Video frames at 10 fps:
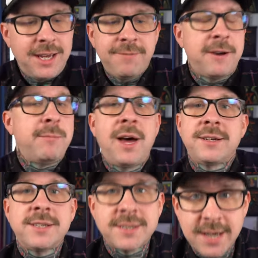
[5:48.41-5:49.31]
if I'm
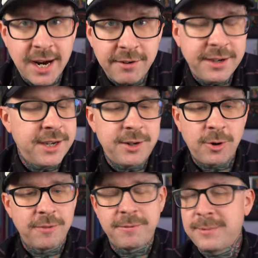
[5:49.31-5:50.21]
not desiring it
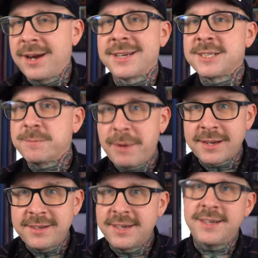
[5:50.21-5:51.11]
or if I'm not
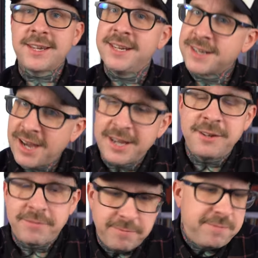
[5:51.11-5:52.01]
expecting it, can kind
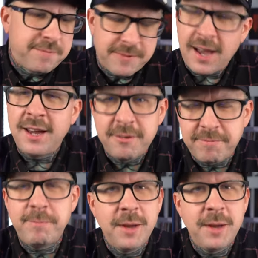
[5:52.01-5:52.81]
of kind of